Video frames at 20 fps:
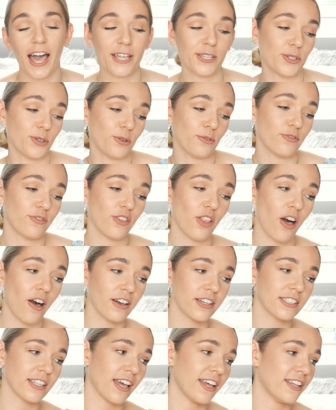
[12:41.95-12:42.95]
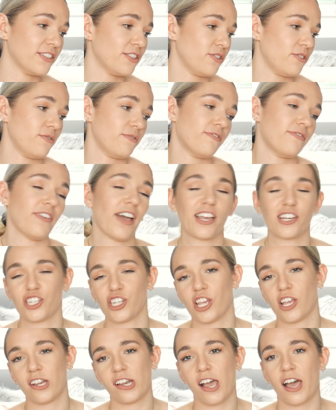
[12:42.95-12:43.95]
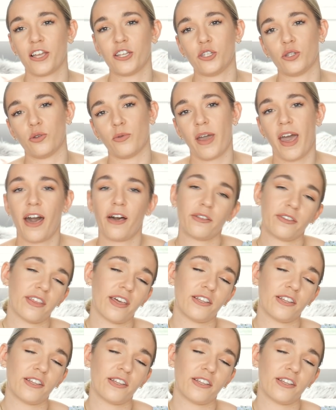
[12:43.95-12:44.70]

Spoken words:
I do vlogs, I do fashion, I do health,